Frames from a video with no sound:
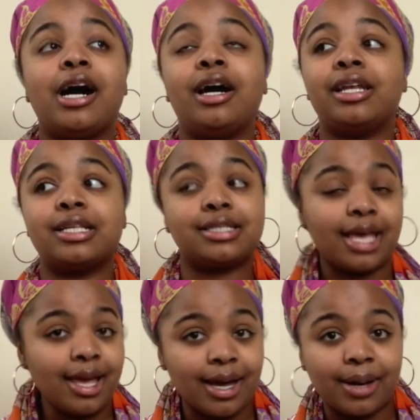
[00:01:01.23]
an
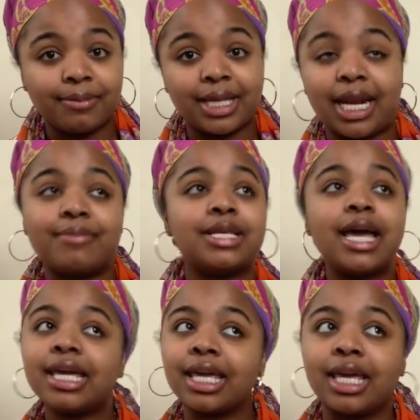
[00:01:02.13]
exam that I'm
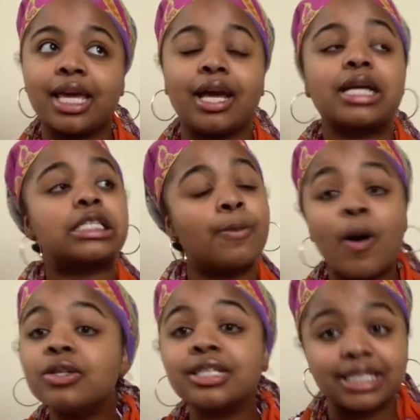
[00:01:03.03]
taking,
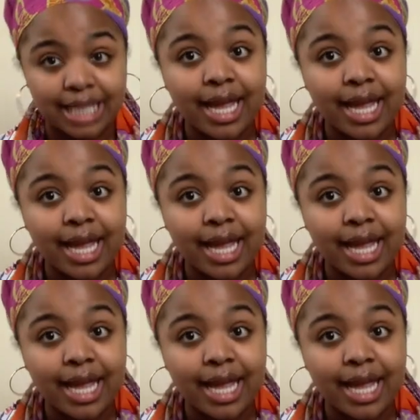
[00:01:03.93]
supposedly,